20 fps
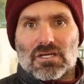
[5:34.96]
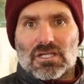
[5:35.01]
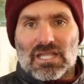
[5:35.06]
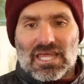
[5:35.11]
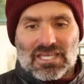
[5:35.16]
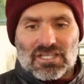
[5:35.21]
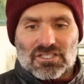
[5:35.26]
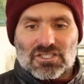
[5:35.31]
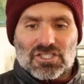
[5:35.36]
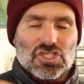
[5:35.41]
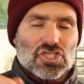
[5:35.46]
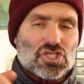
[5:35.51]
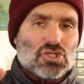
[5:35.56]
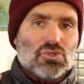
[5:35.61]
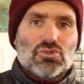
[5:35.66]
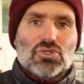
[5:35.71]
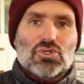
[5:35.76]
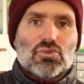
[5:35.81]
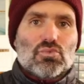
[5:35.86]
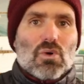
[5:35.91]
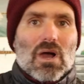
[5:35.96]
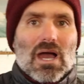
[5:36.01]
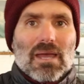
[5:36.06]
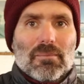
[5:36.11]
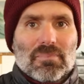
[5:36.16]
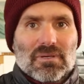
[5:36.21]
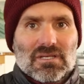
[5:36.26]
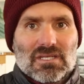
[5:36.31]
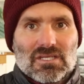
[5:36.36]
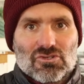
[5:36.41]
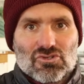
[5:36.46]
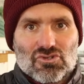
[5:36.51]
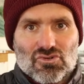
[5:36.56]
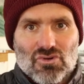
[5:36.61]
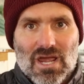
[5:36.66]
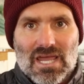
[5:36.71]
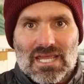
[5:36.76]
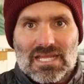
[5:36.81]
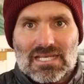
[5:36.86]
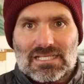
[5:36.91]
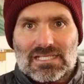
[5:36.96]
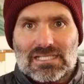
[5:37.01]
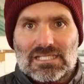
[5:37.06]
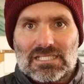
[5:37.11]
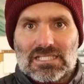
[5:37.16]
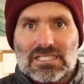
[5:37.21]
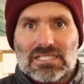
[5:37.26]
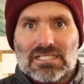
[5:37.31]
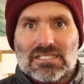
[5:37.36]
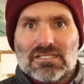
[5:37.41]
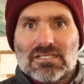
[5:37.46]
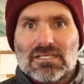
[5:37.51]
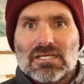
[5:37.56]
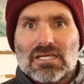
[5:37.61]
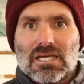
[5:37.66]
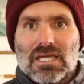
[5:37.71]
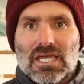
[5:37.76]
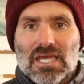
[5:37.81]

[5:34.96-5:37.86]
like a tissue to wipe it and dry it clean,